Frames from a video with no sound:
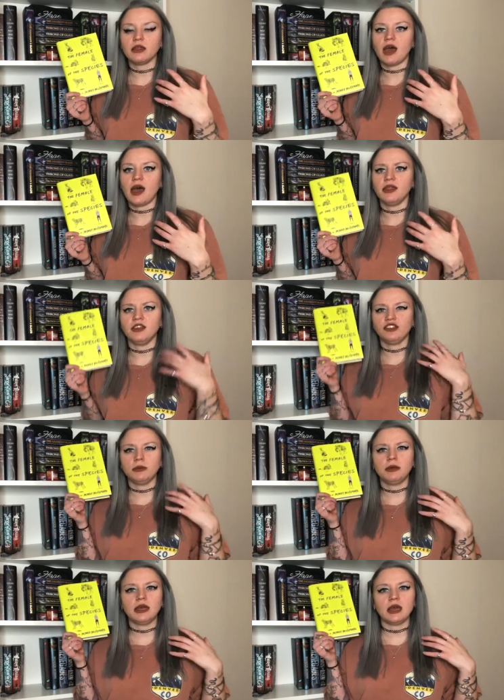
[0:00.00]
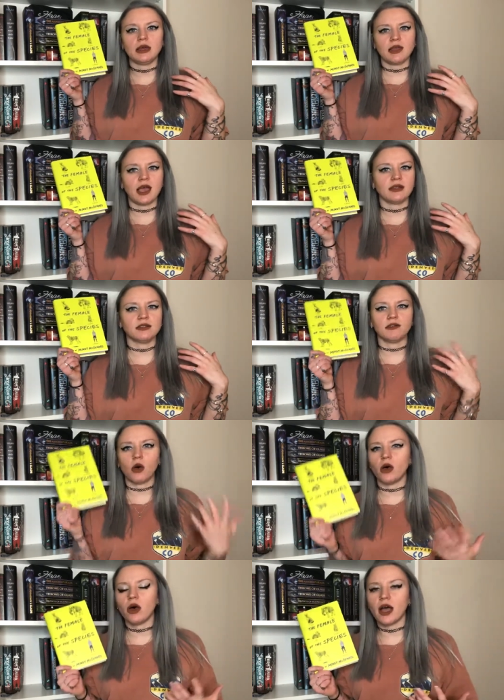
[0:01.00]
that this should be in the hands of
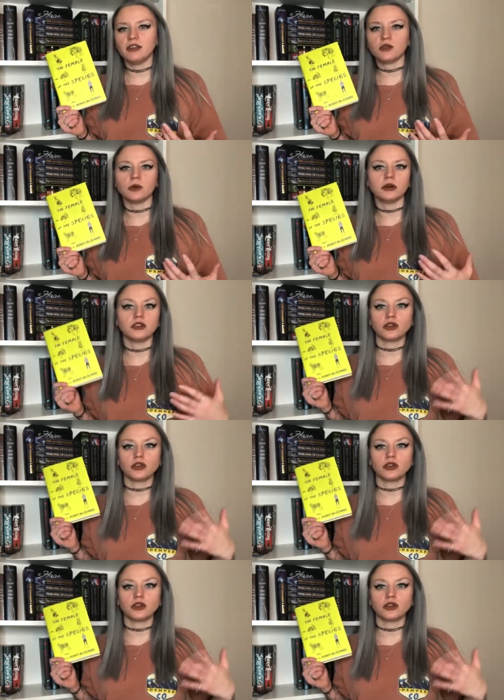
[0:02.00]
all high schoolers,